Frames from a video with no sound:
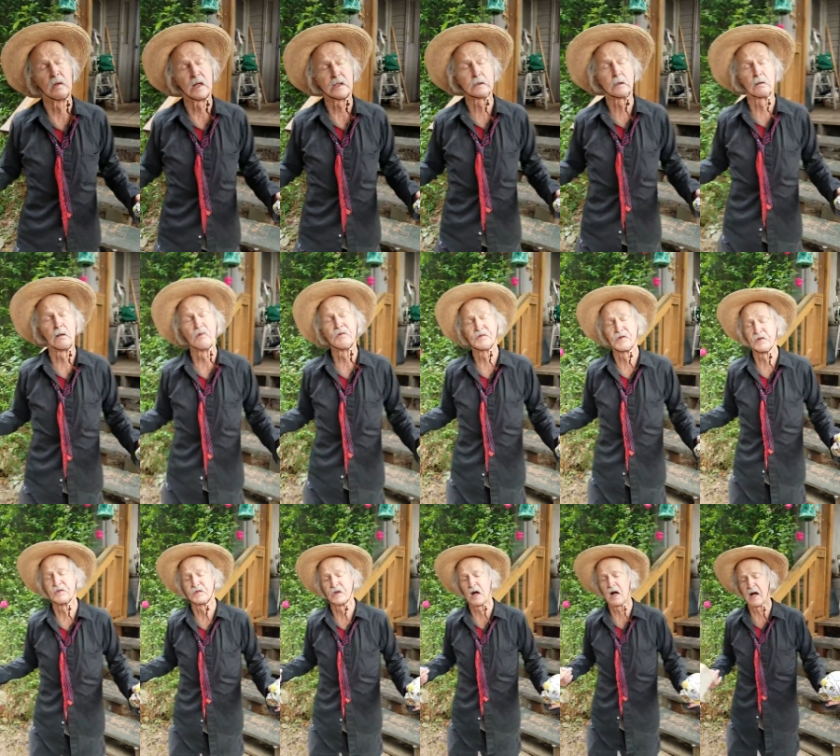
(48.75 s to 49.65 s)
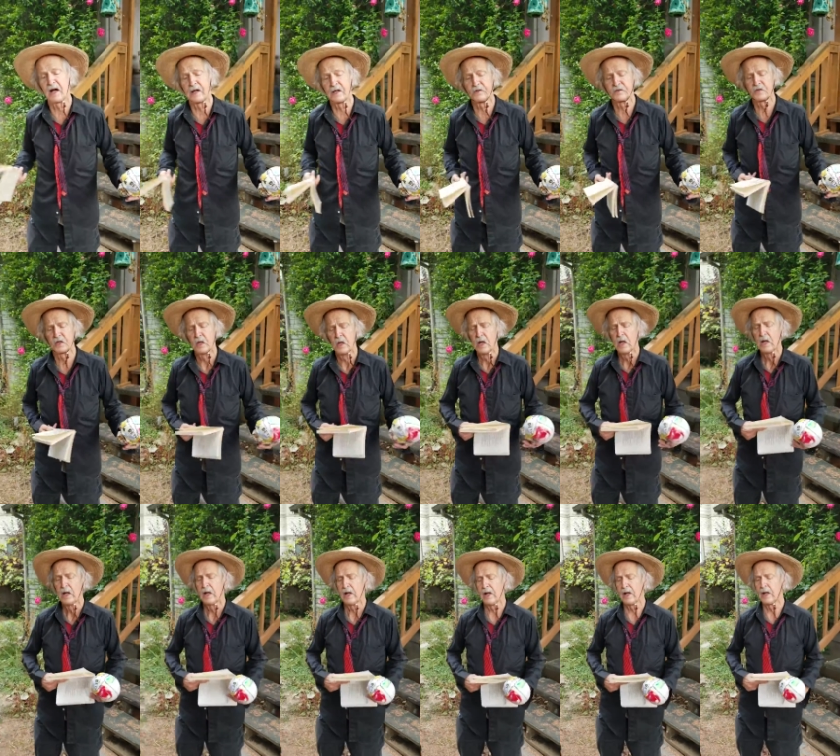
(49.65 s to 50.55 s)
I closed his eyes
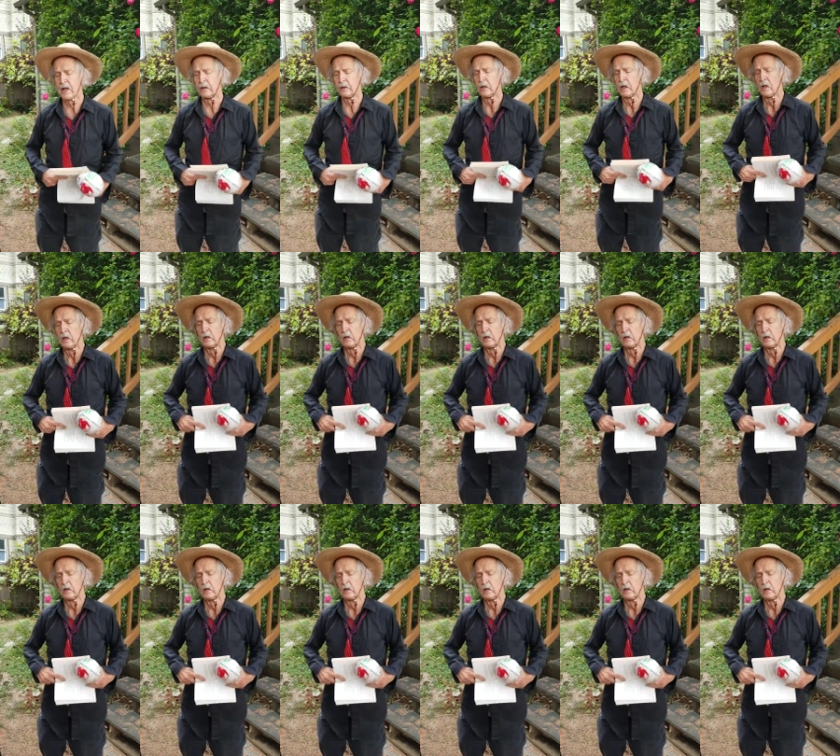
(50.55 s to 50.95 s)
and